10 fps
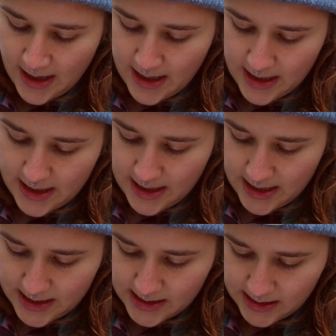It
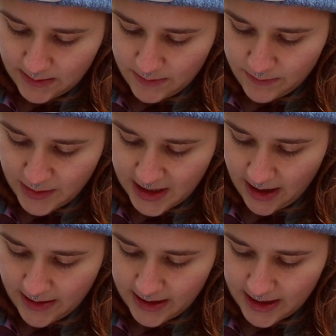is
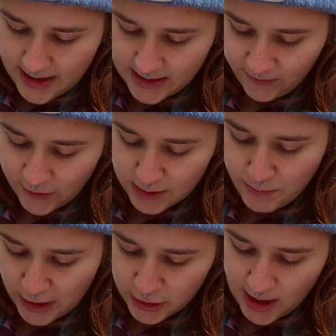because it's first
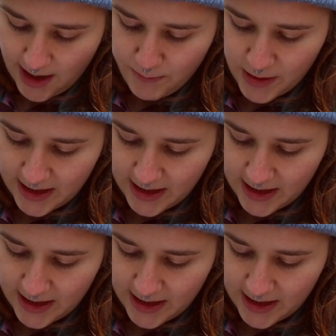bell shaped, but